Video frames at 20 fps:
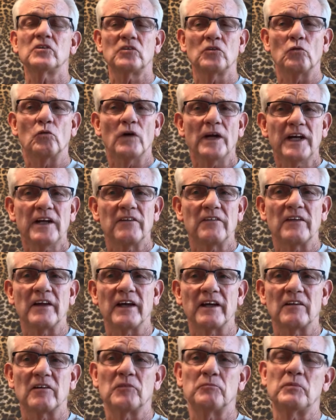the weight of
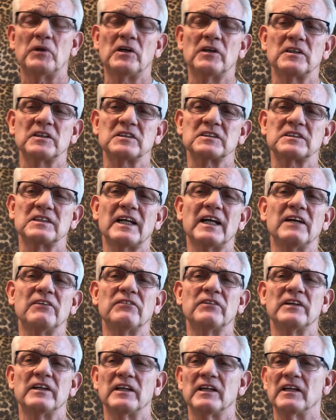that upon his life.
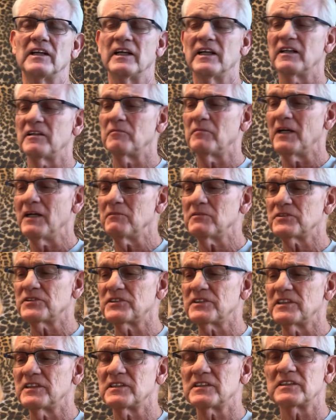And the Bible
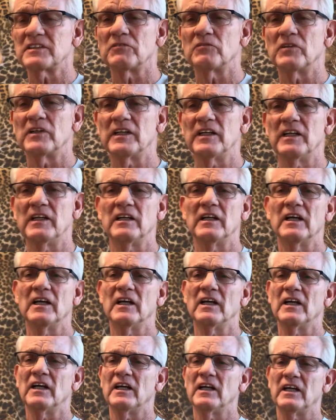says that when
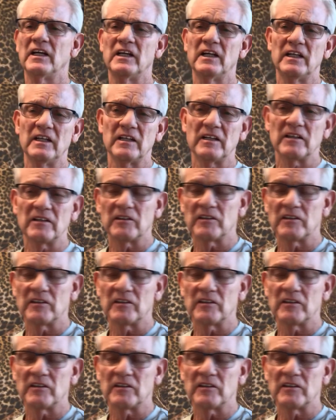he